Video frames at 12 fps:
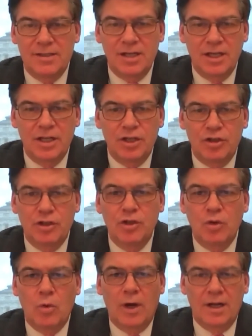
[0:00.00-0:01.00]
get
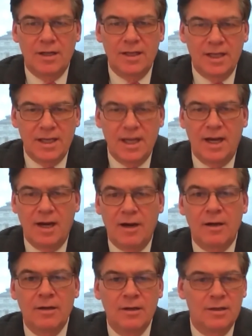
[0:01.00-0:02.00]
good quality
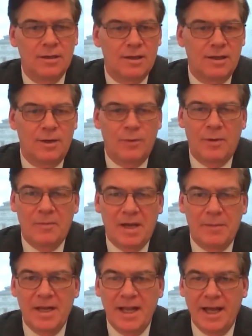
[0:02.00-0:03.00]
care while
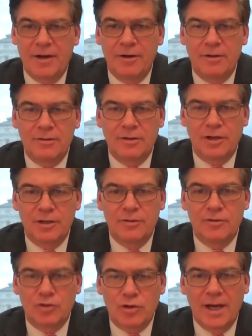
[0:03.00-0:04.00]
mom and dad are
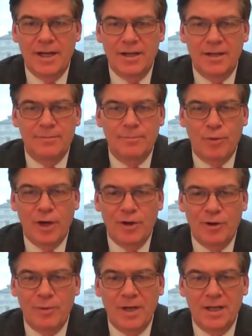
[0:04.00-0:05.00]
trying to bring
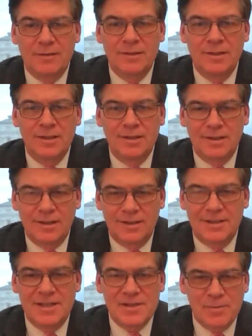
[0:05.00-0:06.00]
home
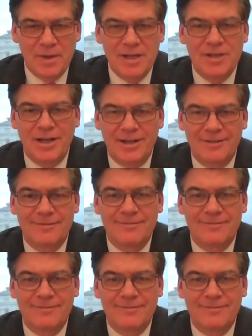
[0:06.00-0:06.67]
a decent paycheck.